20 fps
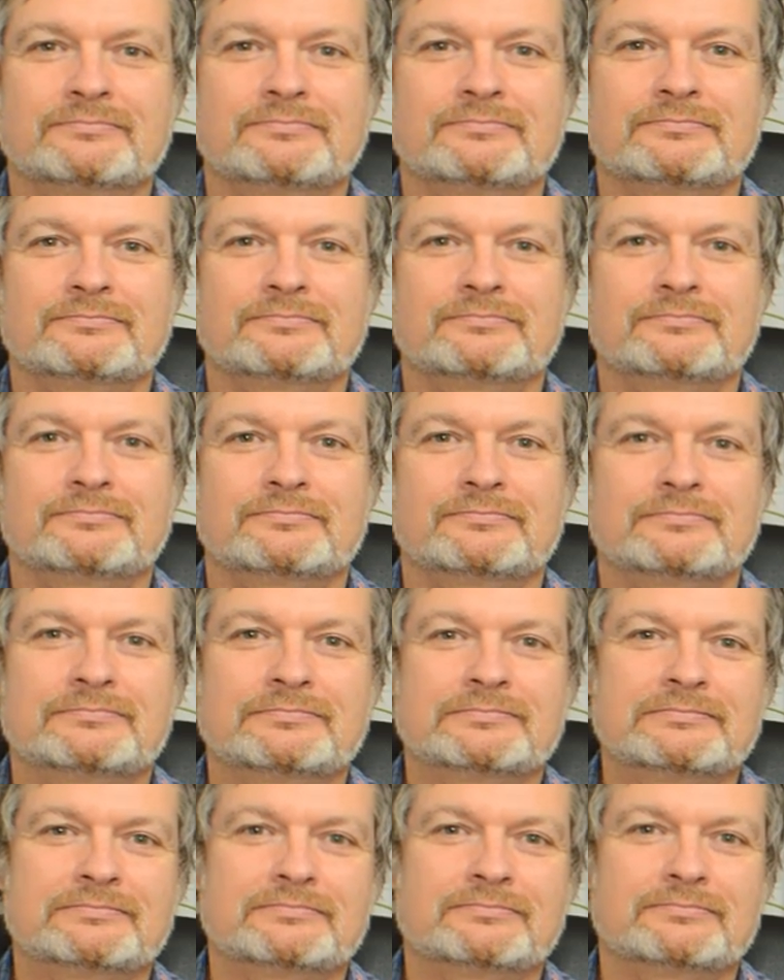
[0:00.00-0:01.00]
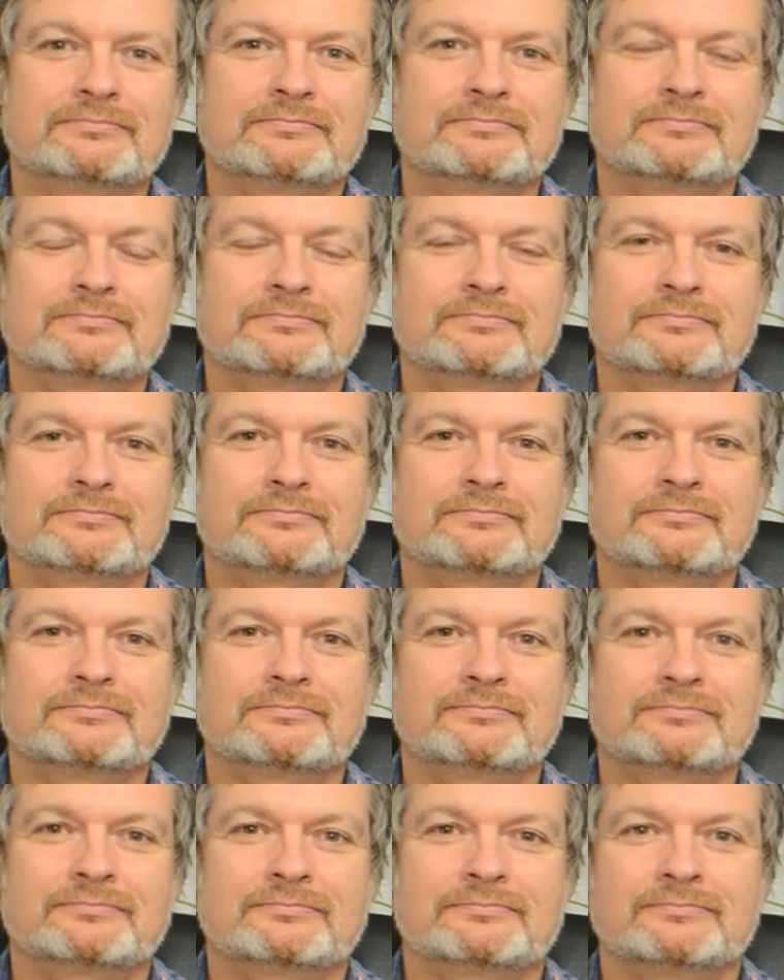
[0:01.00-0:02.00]

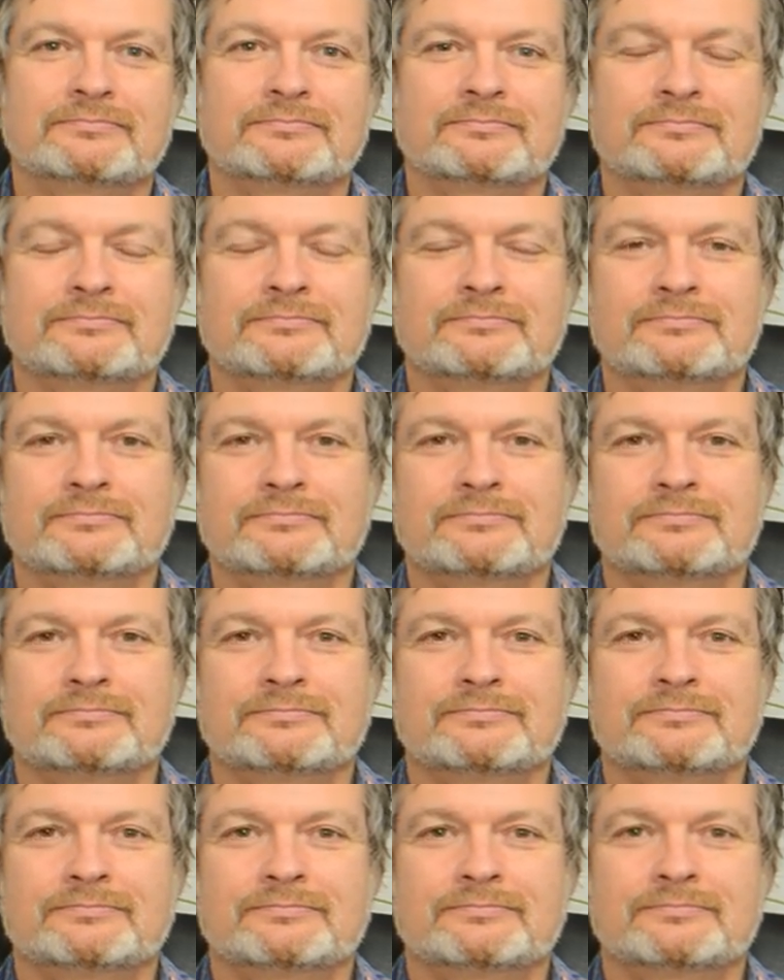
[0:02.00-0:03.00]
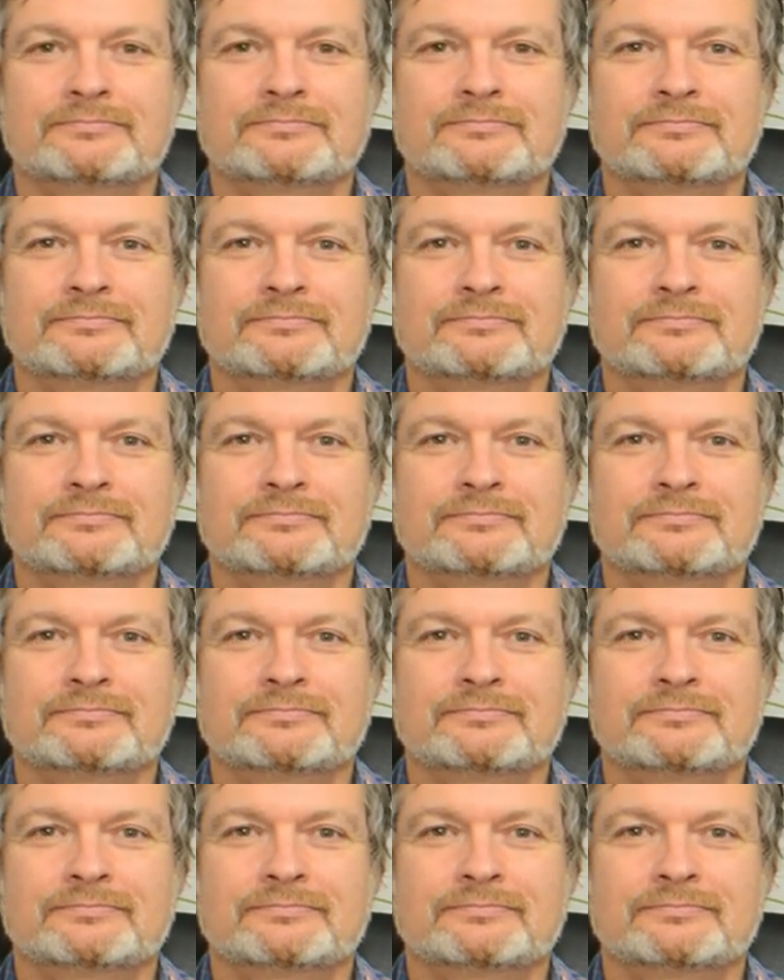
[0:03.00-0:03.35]
This person isn't speaking.